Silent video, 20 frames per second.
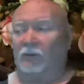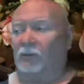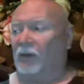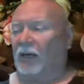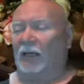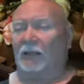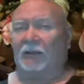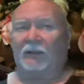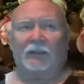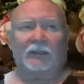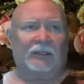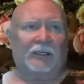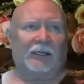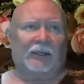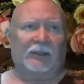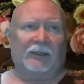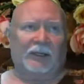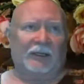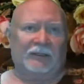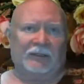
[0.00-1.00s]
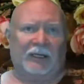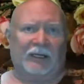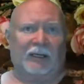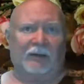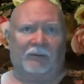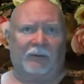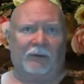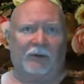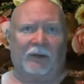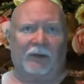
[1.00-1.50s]
practice anything
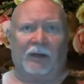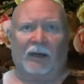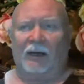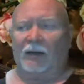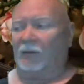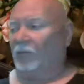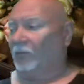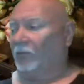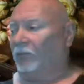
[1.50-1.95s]
safe or not.